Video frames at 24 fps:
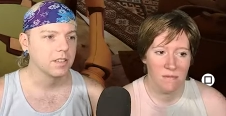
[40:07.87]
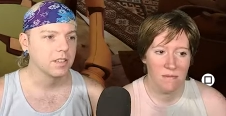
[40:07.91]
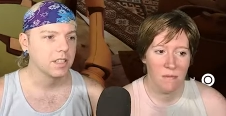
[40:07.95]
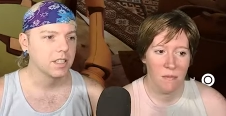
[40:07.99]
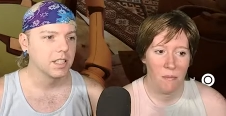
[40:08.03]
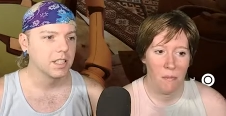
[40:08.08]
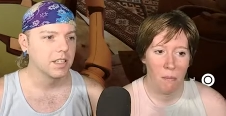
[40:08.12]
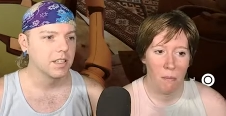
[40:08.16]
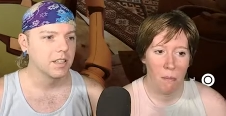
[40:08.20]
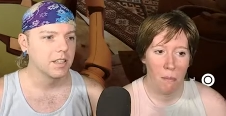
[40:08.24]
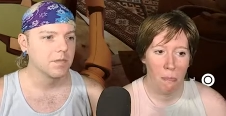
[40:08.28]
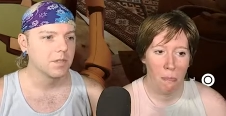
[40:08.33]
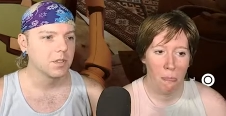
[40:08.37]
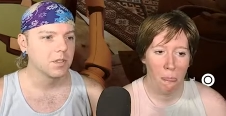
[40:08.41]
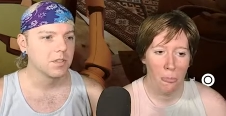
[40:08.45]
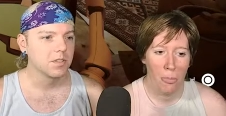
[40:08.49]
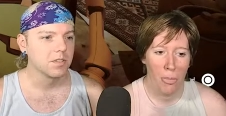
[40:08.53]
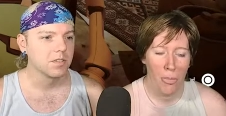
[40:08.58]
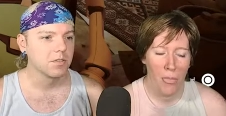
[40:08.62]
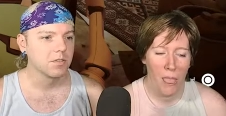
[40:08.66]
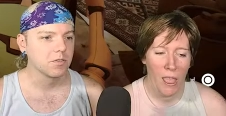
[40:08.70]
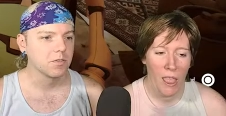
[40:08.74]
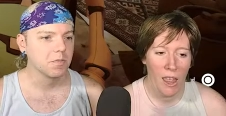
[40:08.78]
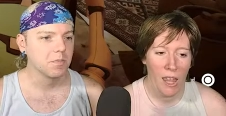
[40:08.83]
Speaker 1: I'll have to
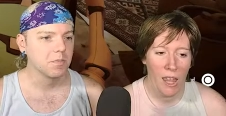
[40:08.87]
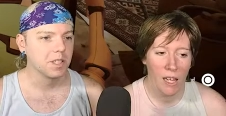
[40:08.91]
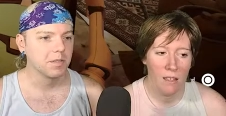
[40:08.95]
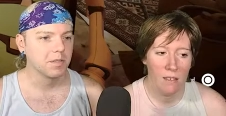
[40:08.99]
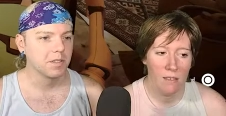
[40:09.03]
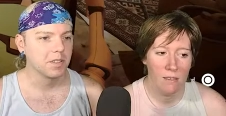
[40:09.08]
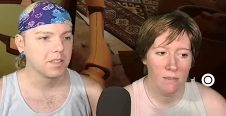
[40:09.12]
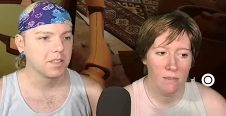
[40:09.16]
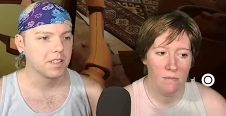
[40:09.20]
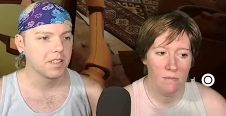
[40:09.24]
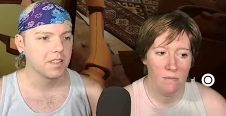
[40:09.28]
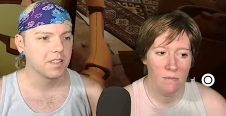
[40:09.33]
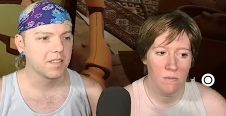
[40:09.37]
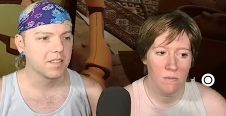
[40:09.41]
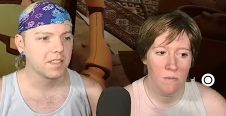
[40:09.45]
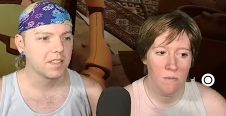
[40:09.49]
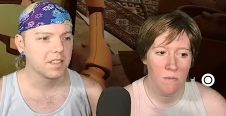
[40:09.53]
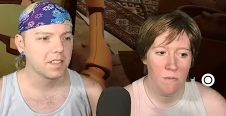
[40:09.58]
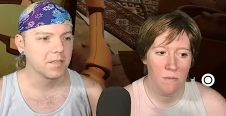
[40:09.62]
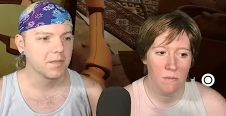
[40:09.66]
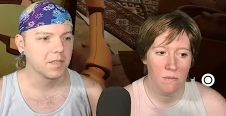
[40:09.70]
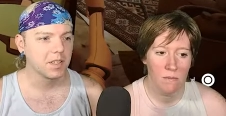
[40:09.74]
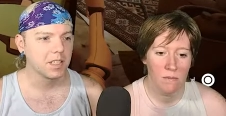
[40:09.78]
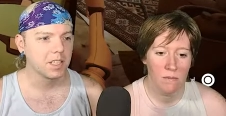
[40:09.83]
unscrew my front
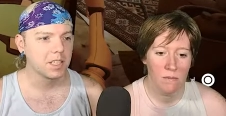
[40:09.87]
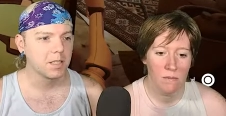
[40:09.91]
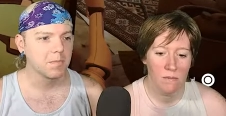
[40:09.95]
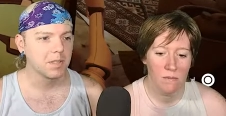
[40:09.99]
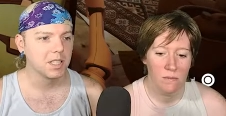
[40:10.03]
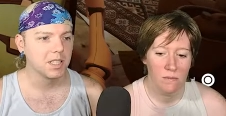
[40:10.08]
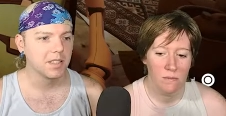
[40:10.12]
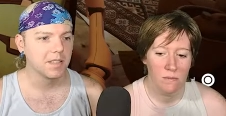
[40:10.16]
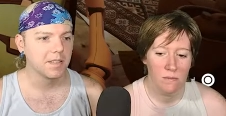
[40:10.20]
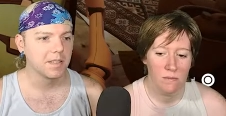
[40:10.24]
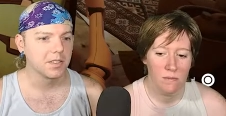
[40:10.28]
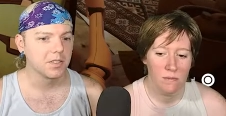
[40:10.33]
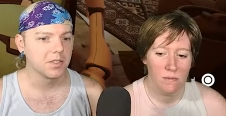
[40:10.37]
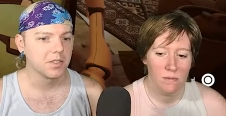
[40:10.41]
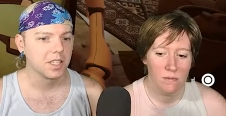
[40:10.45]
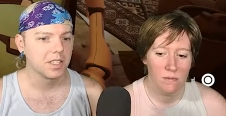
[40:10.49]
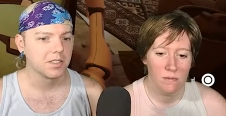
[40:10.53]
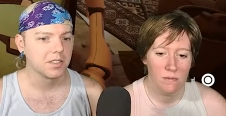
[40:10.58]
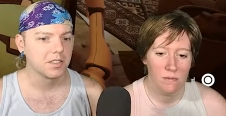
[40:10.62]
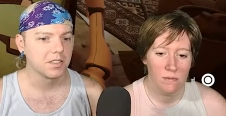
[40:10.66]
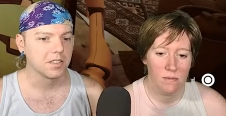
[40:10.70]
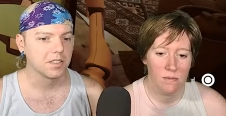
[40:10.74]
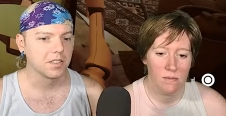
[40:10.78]
casing if I keep eating this trash.